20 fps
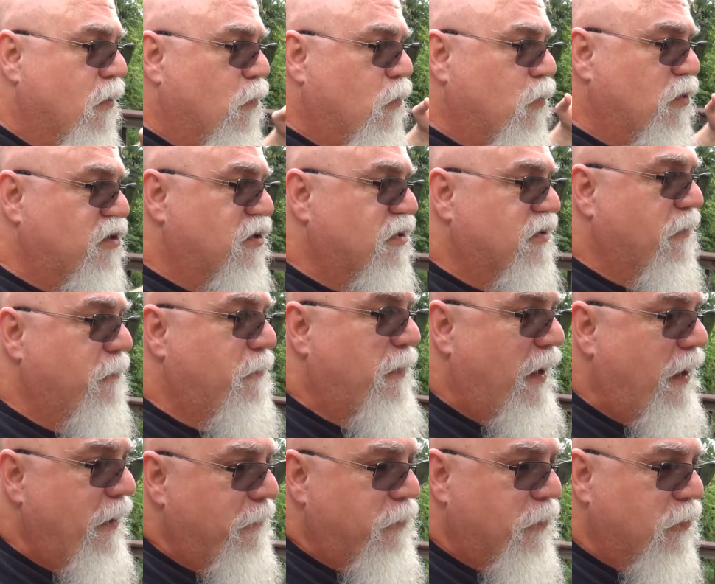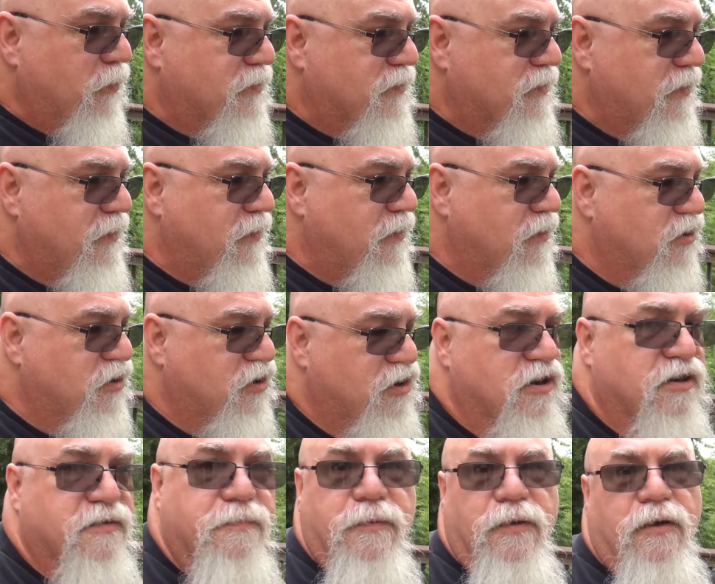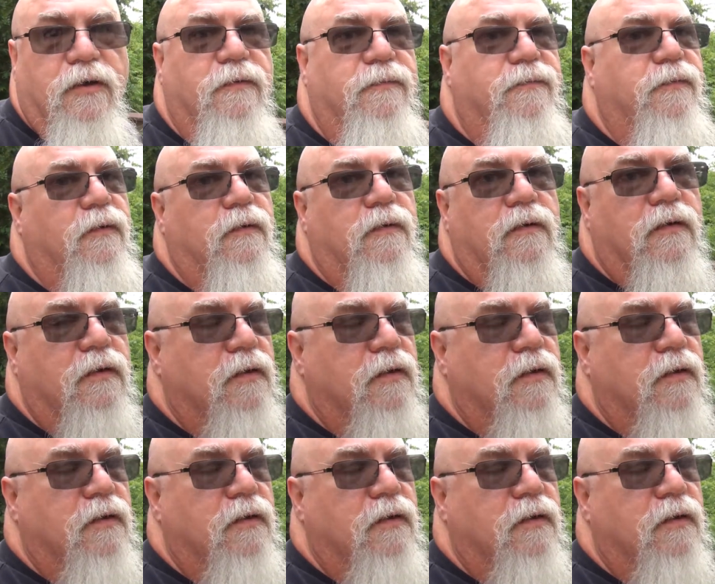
which is the bad person. She's beautiful.